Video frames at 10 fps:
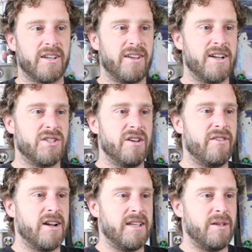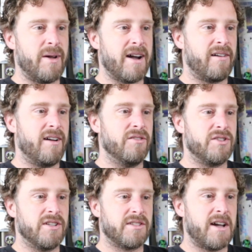You got Giovanni in the background
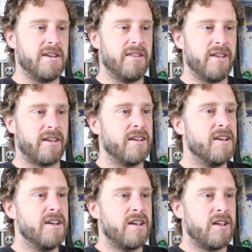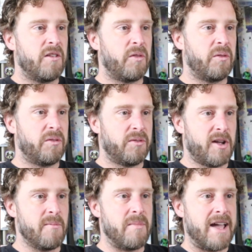just kind of like
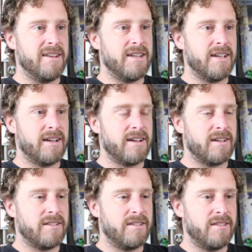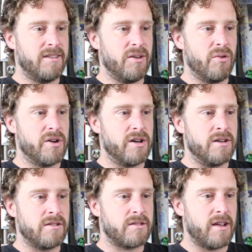commanding the
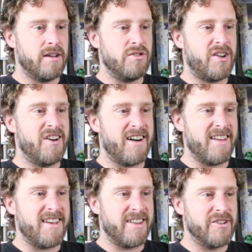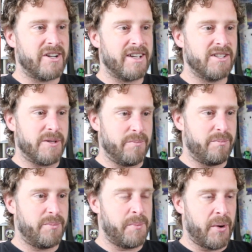orders, and you got Nidoking just
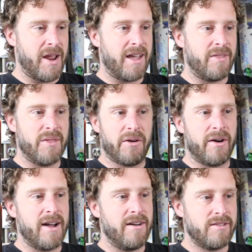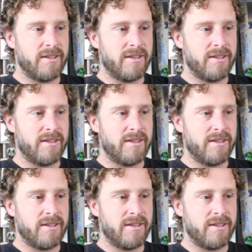breaking the ground.